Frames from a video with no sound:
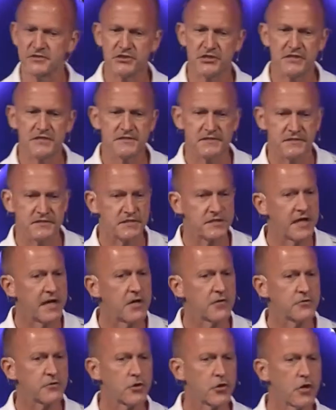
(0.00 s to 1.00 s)
Jesus to die
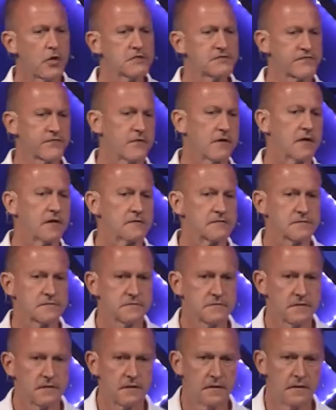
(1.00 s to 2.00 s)
on the cross for us.
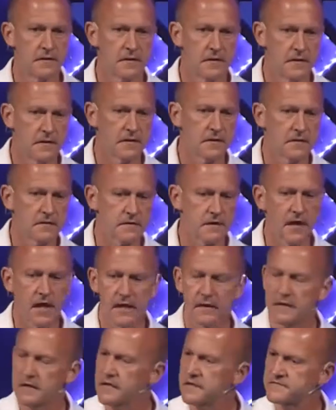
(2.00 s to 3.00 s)

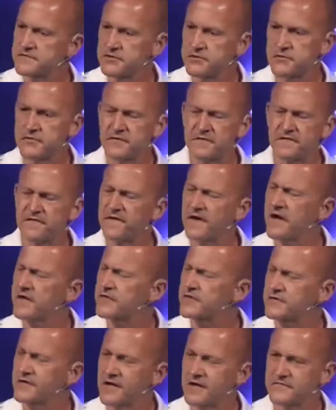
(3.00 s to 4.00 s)
God loves you, the
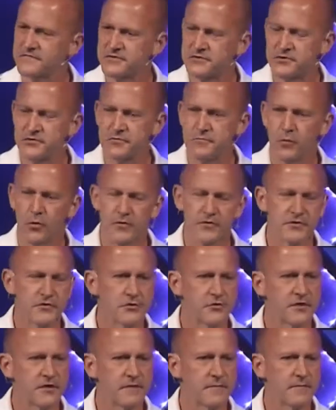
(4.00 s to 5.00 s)
Father loves you more than you can